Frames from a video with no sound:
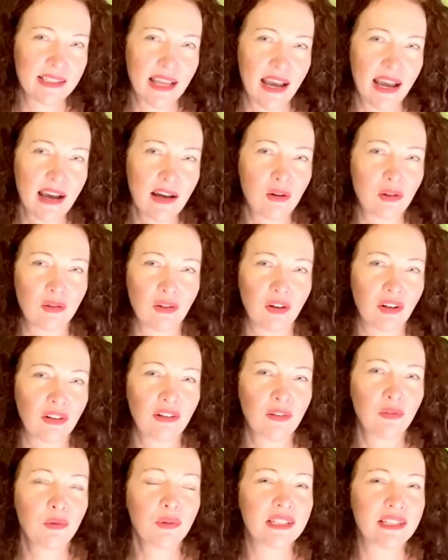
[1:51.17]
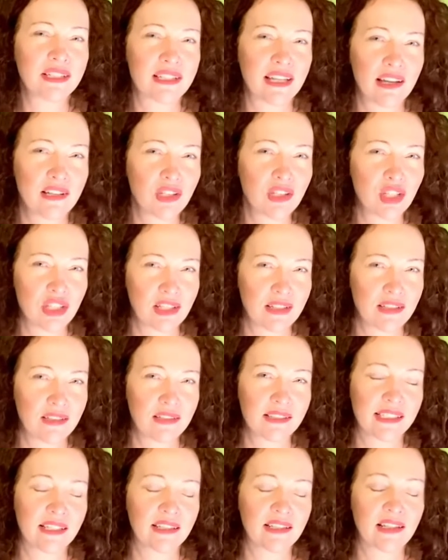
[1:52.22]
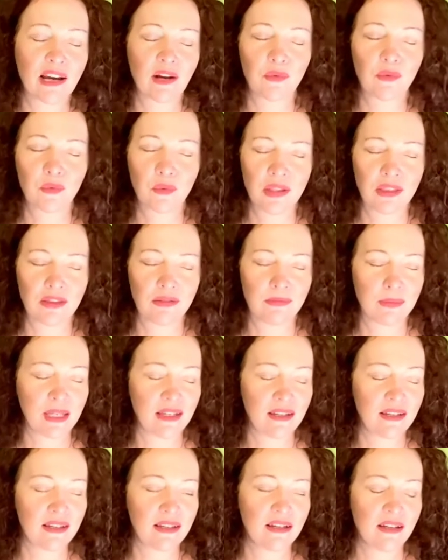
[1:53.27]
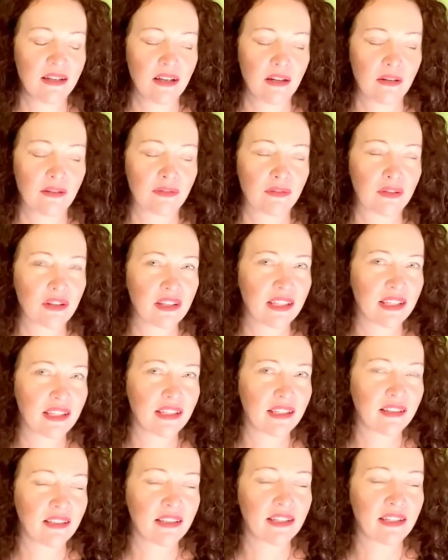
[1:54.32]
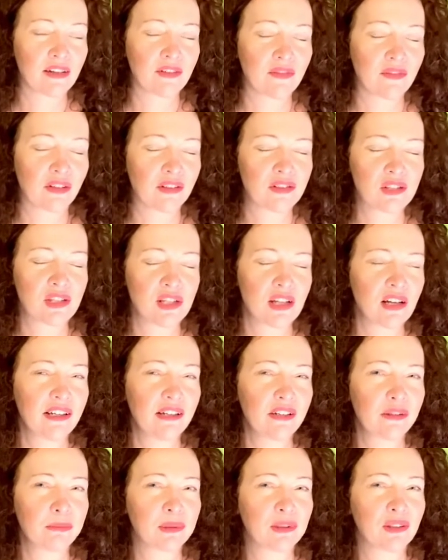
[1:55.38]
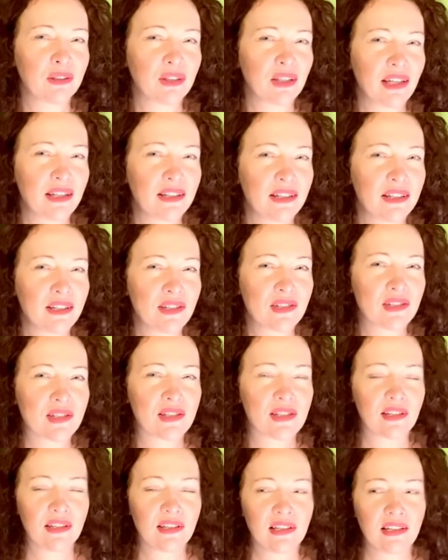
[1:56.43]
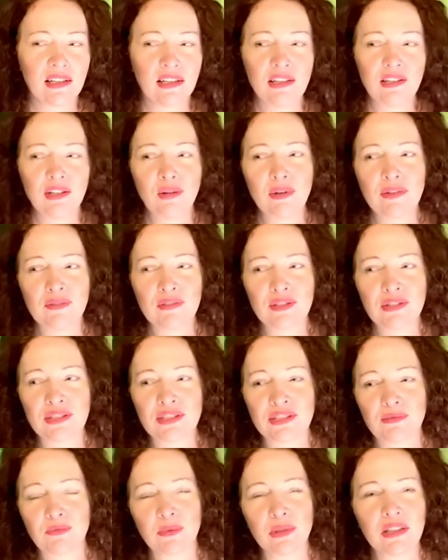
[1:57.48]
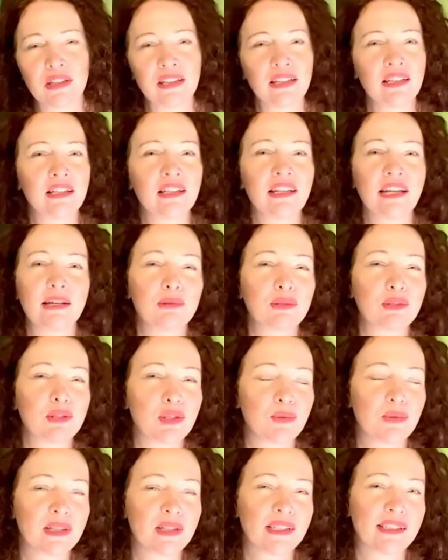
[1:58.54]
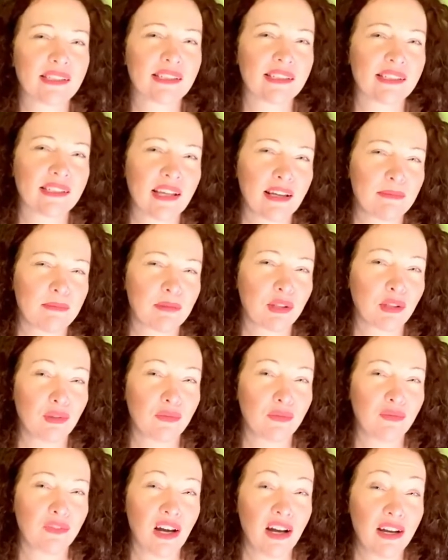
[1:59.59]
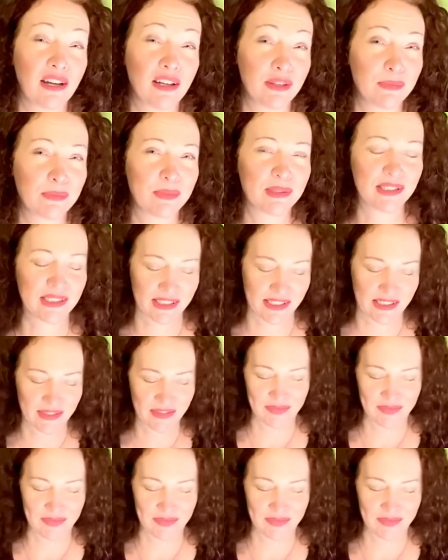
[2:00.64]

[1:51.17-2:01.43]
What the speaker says: out, our own intention, send it out with me for the healing of our entire planet and whoever's willing and able to accept good vibes.